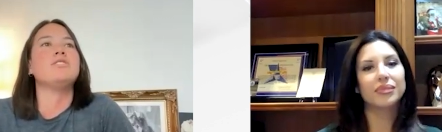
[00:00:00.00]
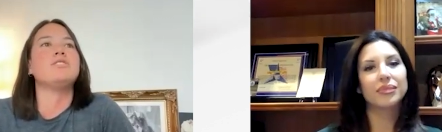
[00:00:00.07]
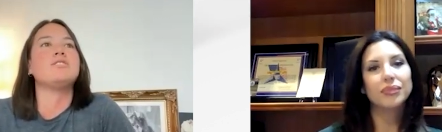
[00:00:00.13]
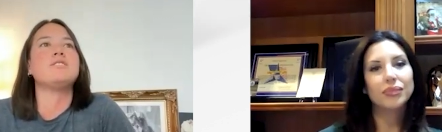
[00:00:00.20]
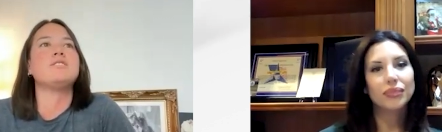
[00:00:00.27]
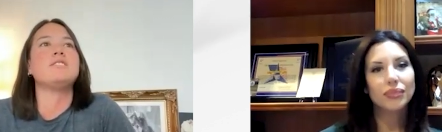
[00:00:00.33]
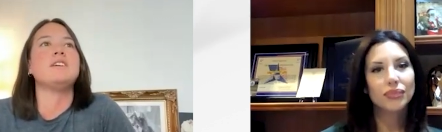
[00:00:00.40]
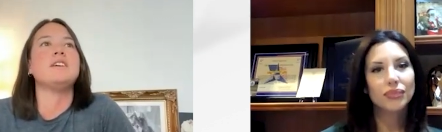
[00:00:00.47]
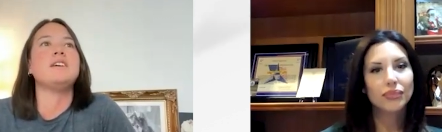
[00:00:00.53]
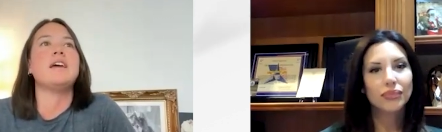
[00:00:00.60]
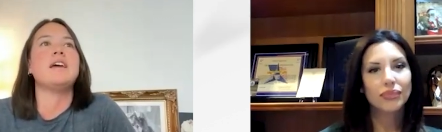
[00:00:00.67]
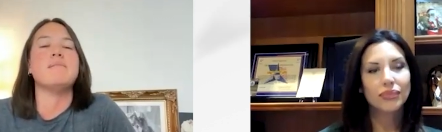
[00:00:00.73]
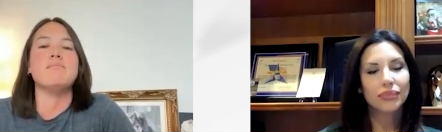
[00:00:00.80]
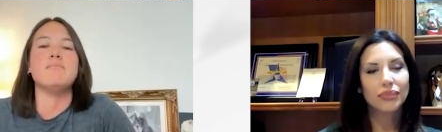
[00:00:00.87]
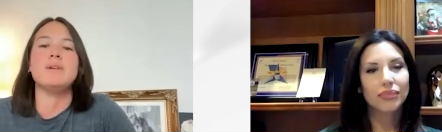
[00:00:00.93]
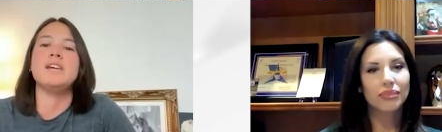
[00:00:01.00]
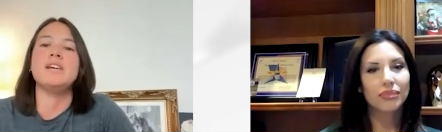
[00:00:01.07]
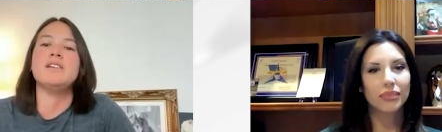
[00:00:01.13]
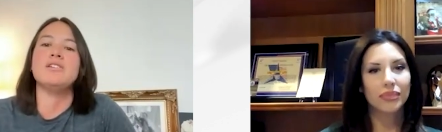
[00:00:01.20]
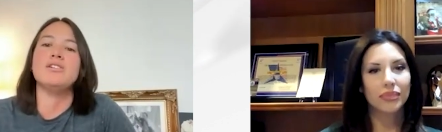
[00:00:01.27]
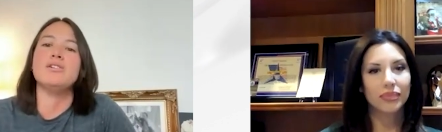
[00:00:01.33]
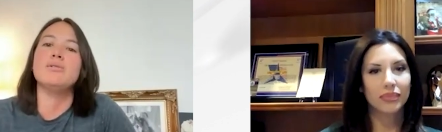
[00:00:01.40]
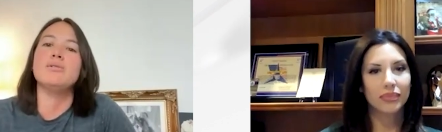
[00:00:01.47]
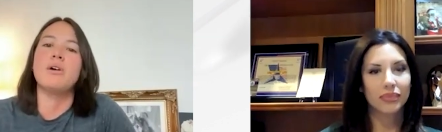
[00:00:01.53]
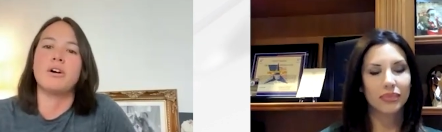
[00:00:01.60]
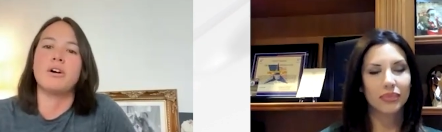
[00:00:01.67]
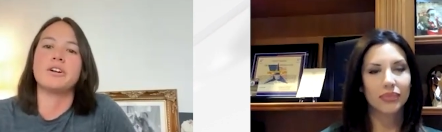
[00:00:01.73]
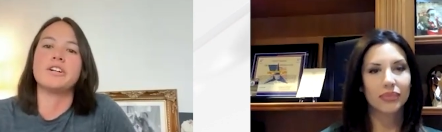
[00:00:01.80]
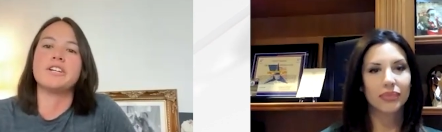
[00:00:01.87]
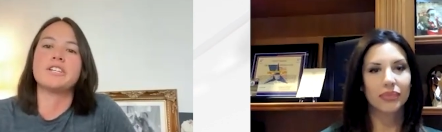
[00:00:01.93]
Speaker 1: to see and meet new
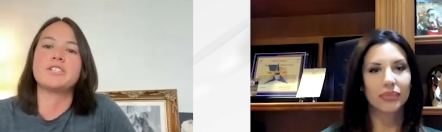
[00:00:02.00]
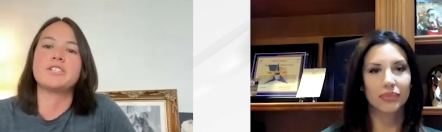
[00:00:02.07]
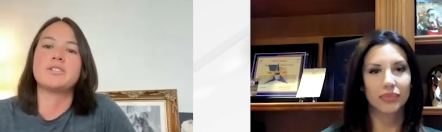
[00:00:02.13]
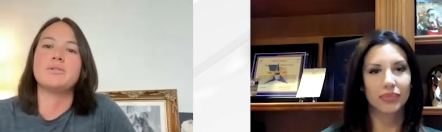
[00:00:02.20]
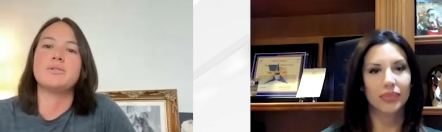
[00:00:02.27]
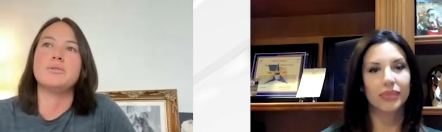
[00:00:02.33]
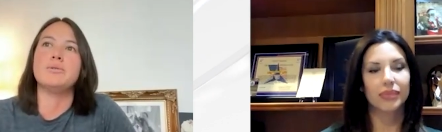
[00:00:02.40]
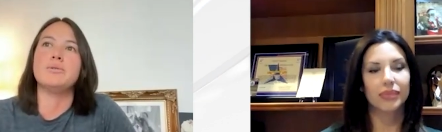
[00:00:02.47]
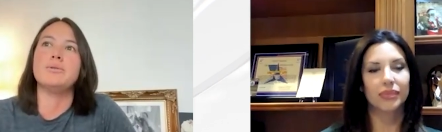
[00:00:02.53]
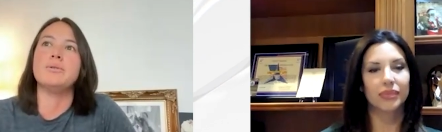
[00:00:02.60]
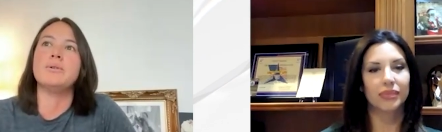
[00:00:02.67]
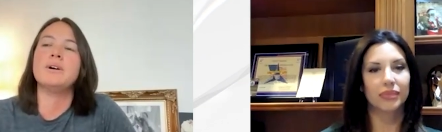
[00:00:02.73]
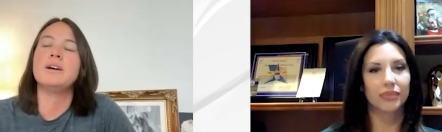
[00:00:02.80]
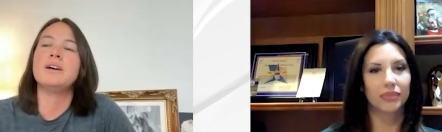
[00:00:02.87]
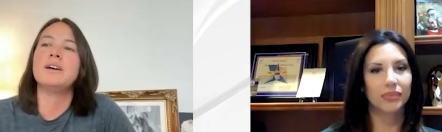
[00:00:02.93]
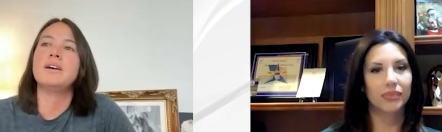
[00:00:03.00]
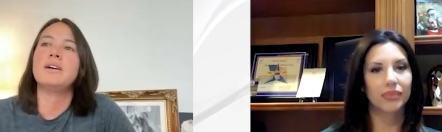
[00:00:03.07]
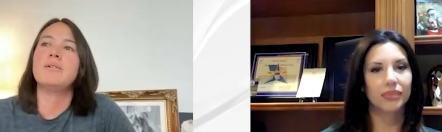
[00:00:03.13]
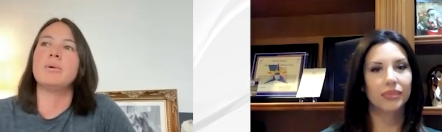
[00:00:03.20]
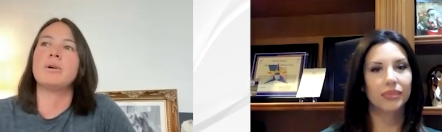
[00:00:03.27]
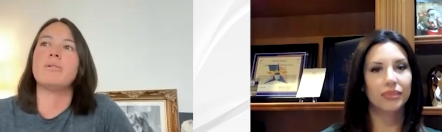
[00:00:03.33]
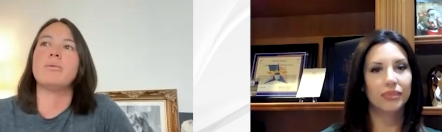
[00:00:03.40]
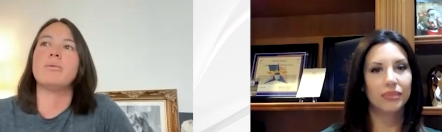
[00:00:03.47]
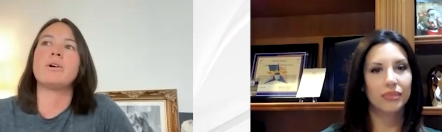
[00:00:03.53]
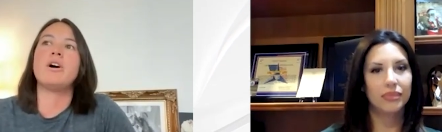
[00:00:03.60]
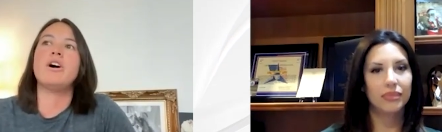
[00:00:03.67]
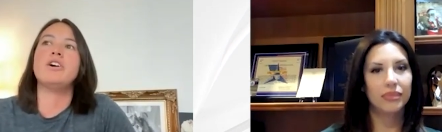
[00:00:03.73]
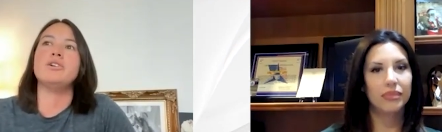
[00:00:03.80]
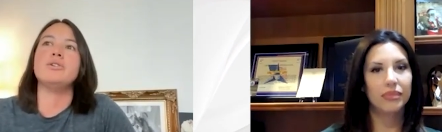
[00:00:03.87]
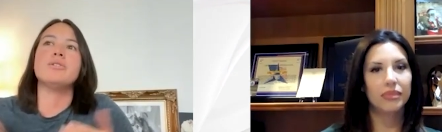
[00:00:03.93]
artists who we're we're
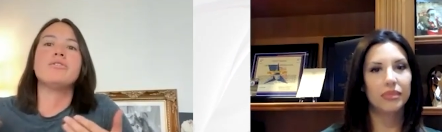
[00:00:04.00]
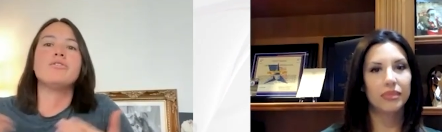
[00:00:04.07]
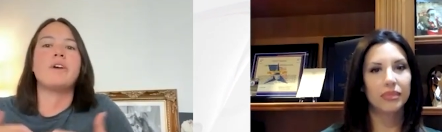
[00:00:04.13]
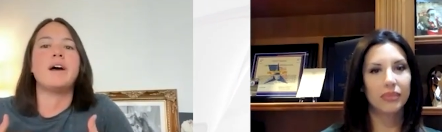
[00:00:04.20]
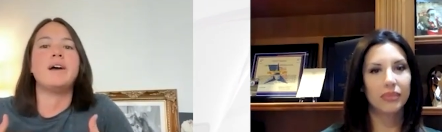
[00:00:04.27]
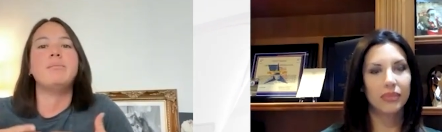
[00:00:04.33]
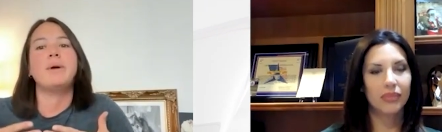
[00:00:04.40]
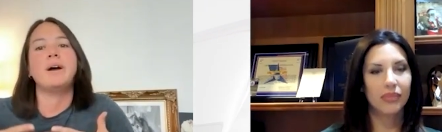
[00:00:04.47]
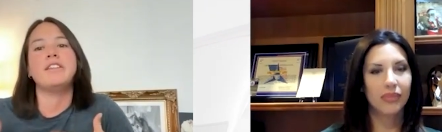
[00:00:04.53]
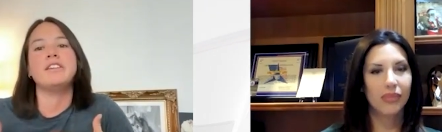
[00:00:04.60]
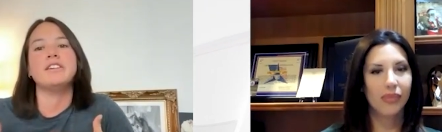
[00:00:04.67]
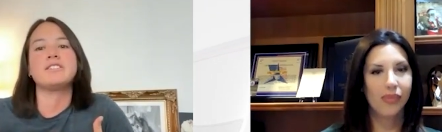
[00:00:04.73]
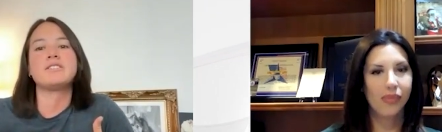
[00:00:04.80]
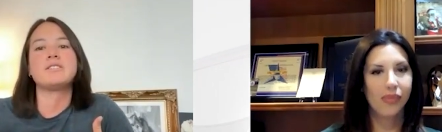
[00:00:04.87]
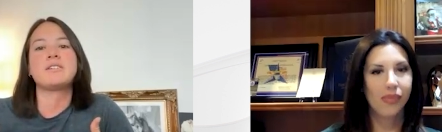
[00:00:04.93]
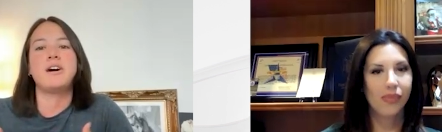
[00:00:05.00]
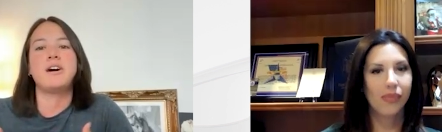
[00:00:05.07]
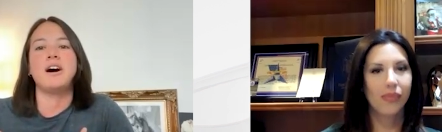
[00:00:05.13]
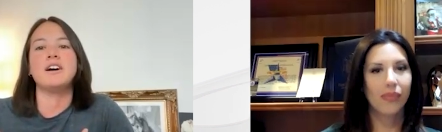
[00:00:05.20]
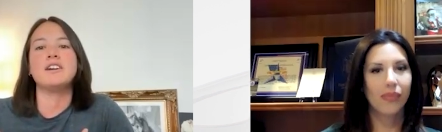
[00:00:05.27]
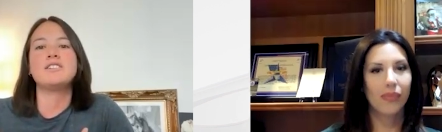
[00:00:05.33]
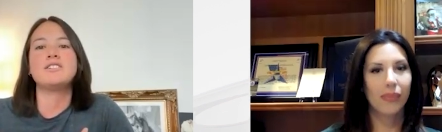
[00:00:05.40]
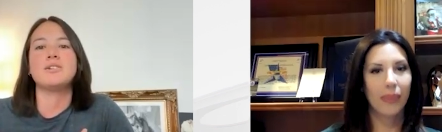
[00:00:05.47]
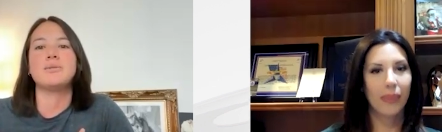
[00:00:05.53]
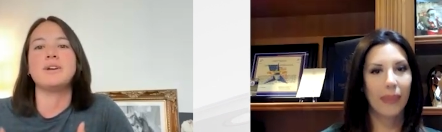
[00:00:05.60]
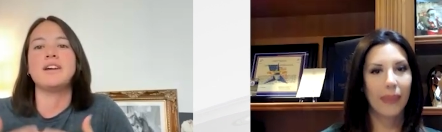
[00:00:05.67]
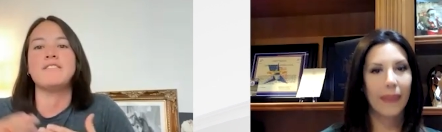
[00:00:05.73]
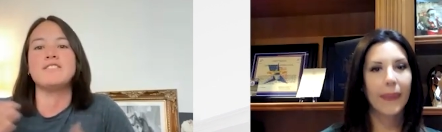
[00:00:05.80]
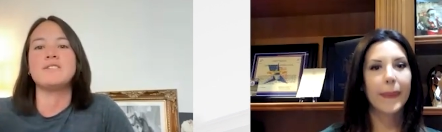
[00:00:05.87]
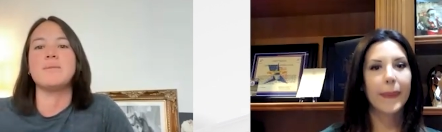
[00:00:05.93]
all unified by this cause, so we
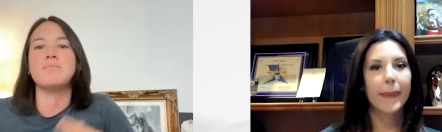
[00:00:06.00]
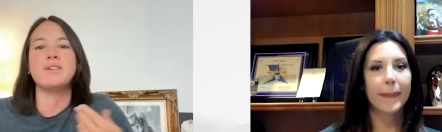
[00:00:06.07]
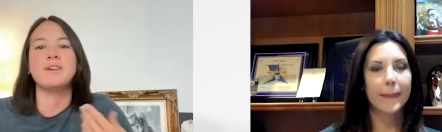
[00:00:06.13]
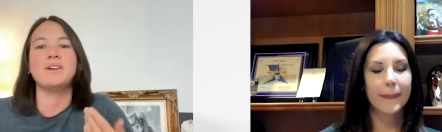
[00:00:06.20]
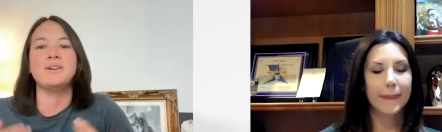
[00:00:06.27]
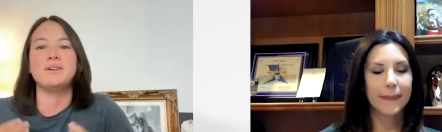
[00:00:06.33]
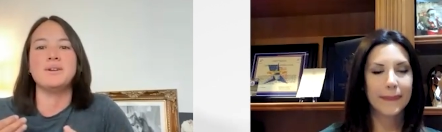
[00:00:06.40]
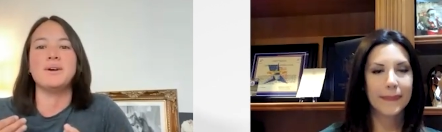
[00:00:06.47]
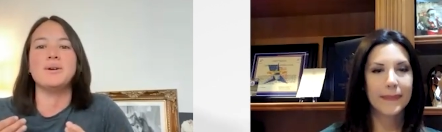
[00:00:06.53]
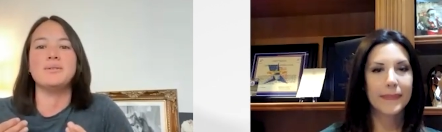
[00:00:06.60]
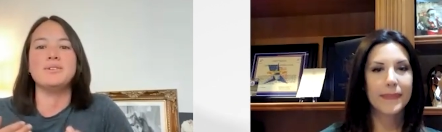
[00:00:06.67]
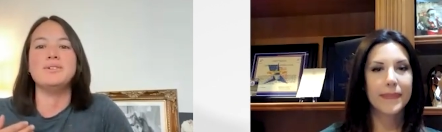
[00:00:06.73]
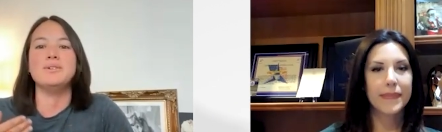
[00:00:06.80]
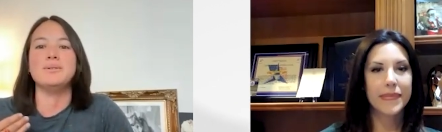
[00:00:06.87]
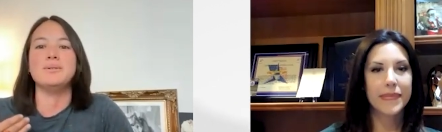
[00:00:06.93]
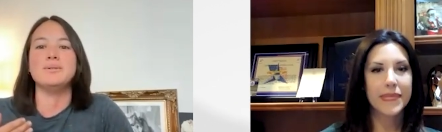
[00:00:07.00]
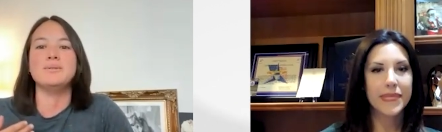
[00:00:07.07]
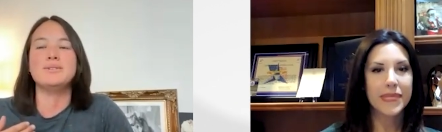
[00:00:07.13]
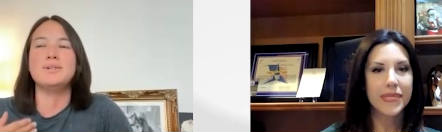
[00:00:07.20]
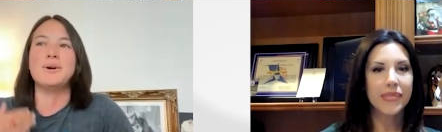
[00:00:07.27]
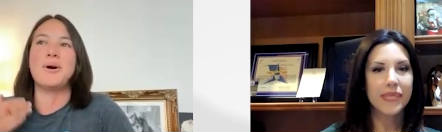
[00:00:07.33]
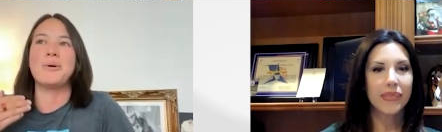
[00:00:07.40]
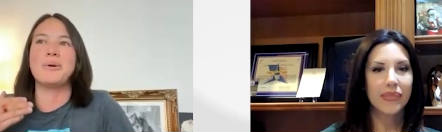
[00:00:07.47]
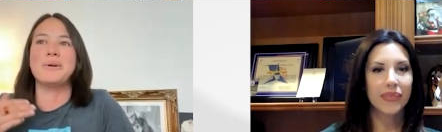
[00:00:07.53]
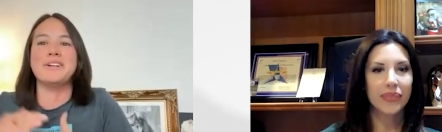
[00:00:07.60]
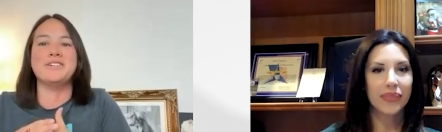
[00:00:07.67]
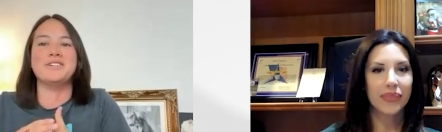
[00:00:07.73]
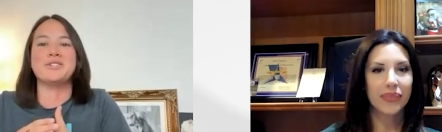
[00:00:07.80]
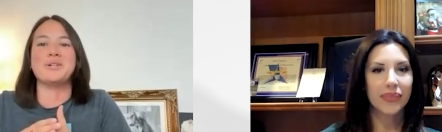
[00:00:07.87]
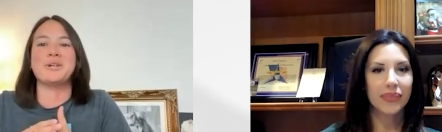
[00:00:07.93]
have something you know to to already
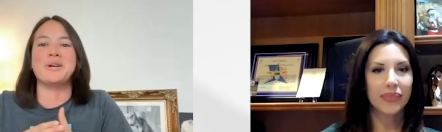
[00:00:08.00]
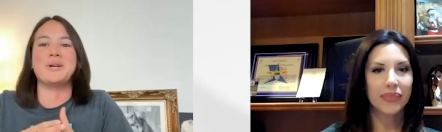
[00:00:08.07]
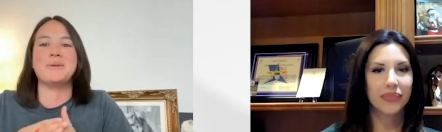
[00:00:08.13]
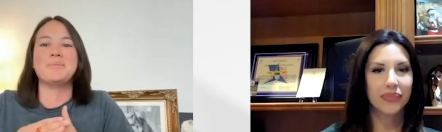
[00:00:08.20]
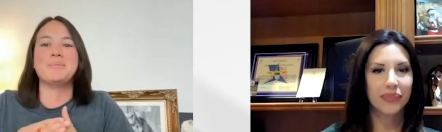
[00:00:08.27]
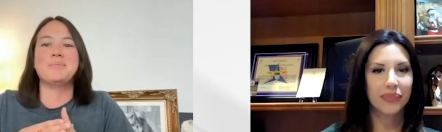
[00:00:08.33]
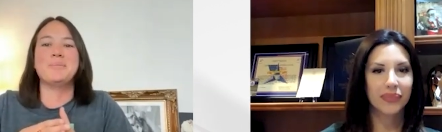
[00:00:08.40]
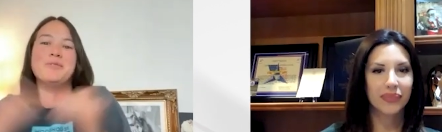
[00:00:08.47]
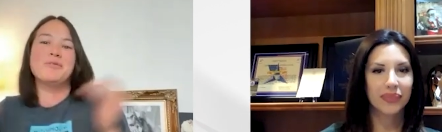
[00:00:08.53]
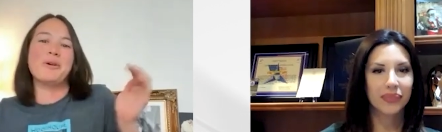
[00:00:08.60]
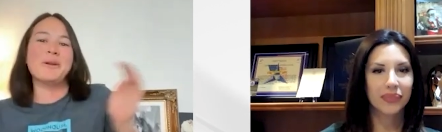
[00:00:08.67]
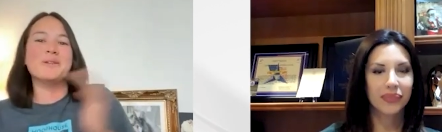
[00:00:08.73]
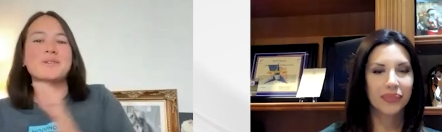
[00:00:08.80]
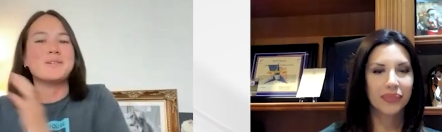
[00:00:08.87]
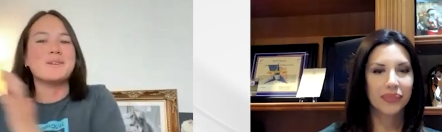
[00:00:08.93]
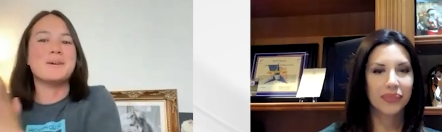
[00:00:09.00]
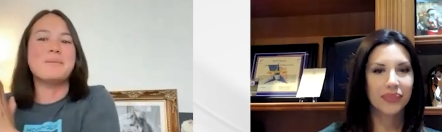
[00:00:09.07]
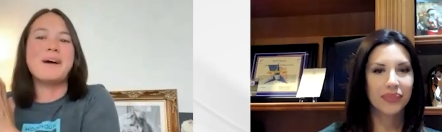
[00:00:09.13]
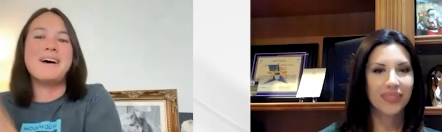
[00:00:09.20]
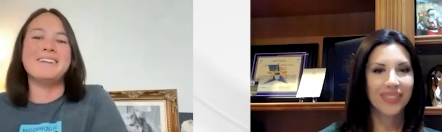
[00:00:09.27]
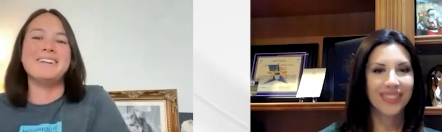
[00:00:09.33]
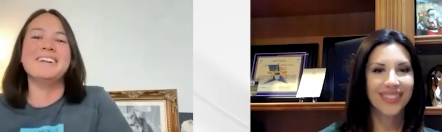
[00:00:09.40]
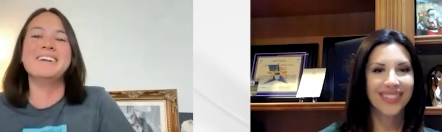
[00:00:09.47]
just like be friends about,